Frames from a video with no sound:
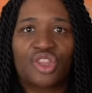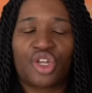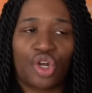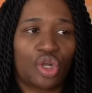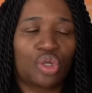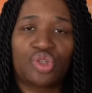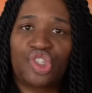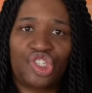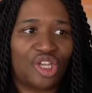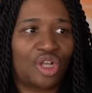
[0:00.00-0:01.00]
the girl
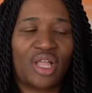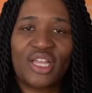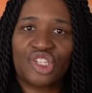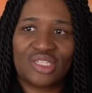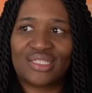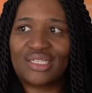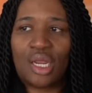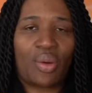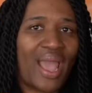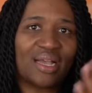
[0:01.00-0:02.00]
who's chill and just, you
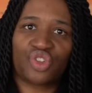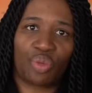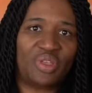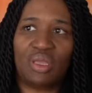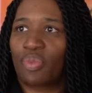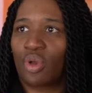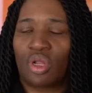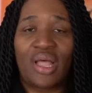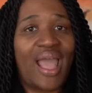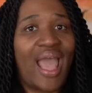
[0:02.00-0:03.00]
know, has her people,